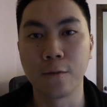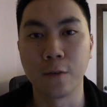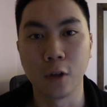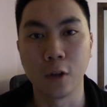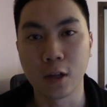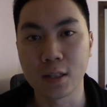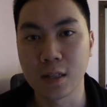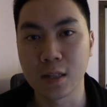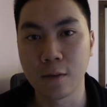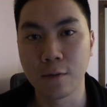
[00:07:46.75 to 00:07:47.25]

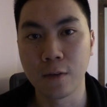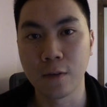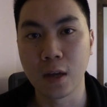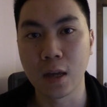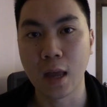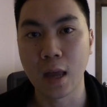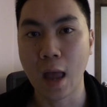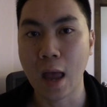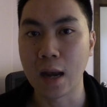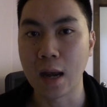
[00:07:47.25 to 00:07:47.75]

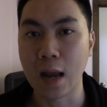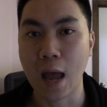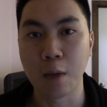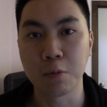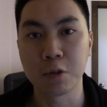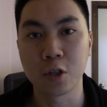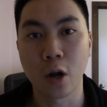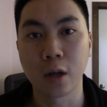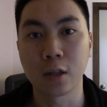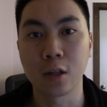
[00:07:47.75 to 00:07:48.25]
philosophy and
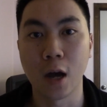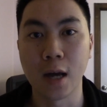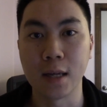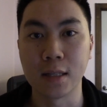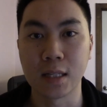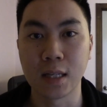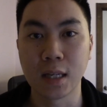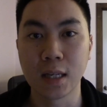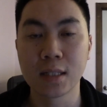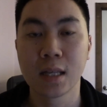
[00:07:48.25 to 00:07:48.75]
abstract
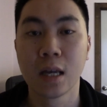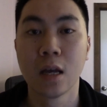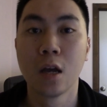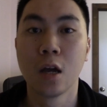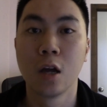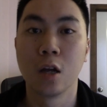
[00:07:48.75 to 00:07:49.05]
ideas.